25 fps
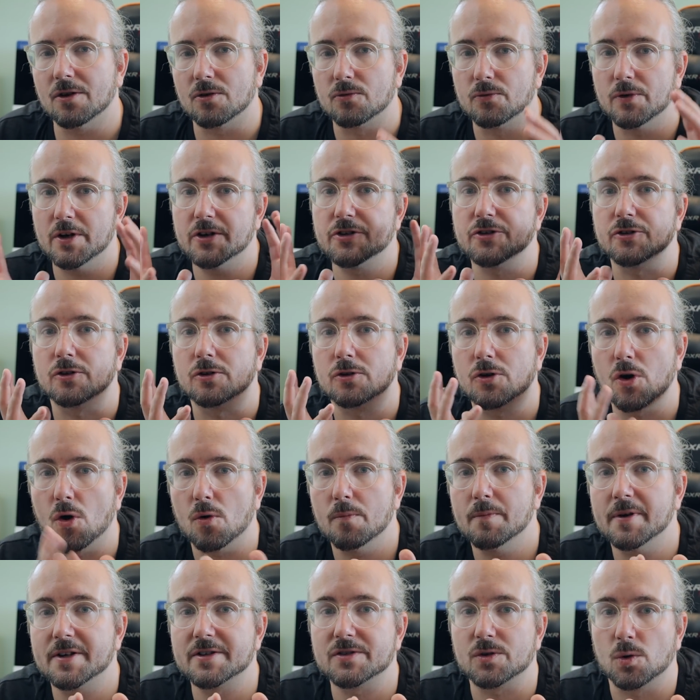original
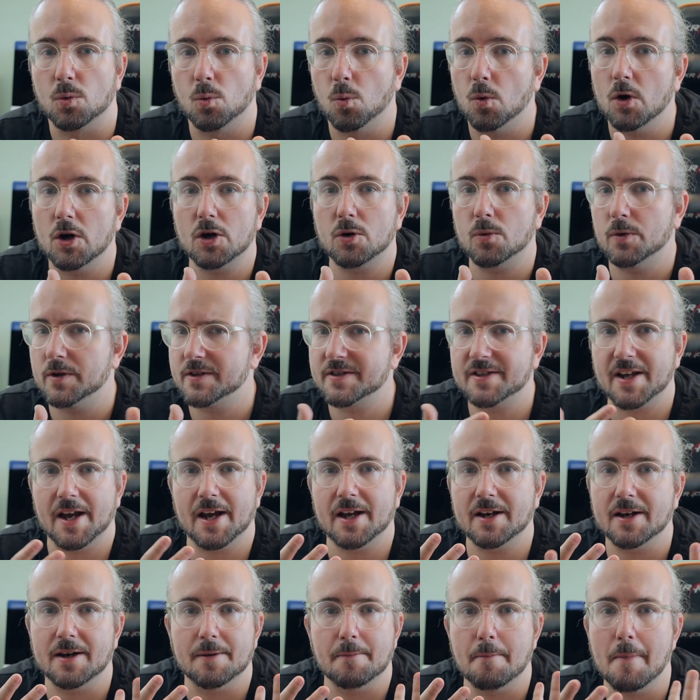GoMixer work with, say,
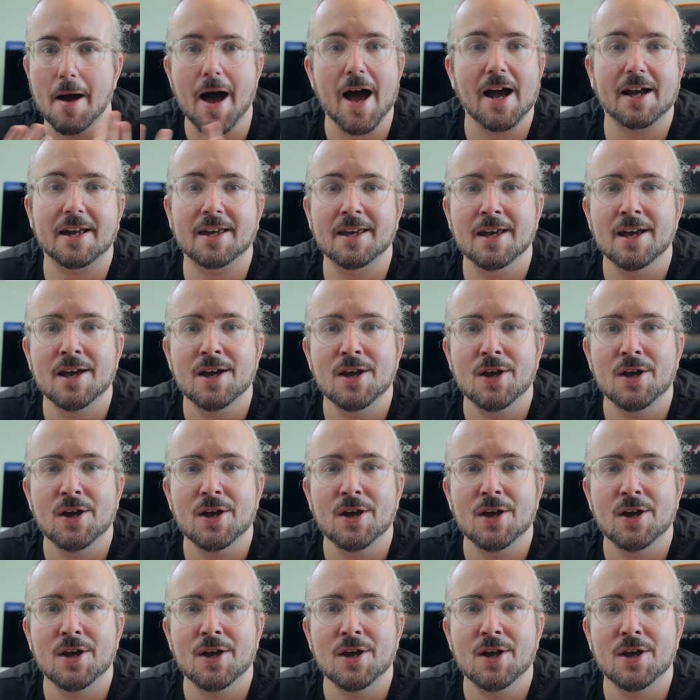a Mac,